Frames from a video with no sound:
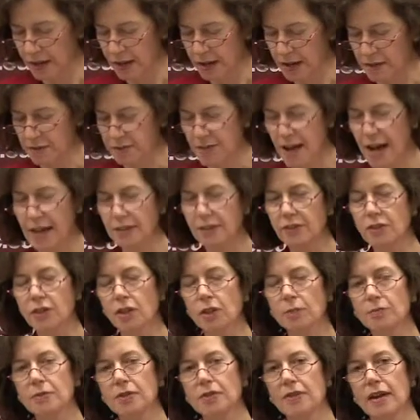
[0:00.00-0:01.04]
In fact,
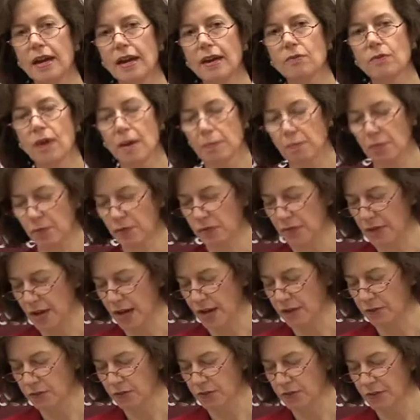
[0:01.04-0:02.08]
Europe today
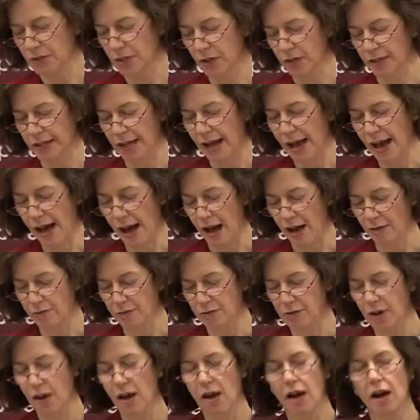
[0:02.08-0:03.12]
represents nearly
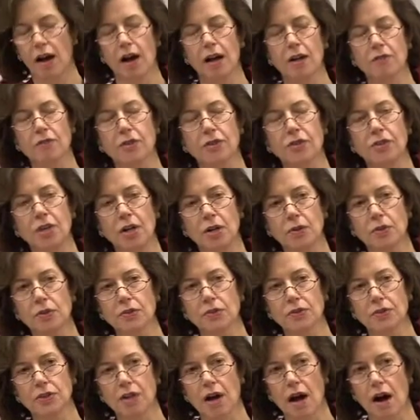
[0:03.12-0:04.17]
half of the total
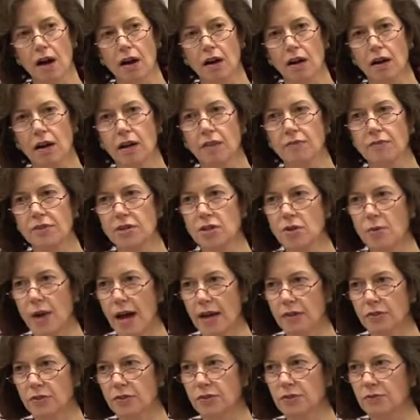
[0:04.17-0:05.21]
stock of
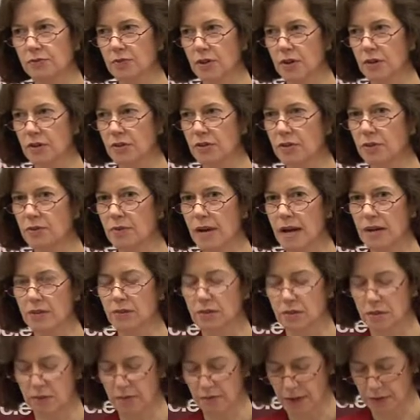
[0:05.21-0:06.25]
U.S. foreign
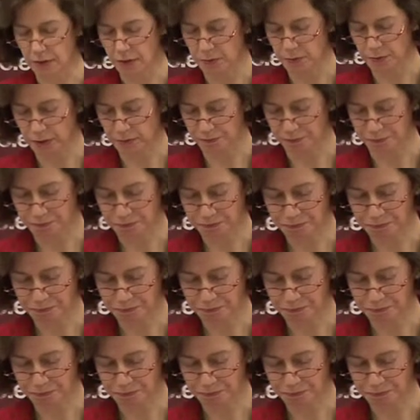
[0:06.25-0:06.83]
direct investment.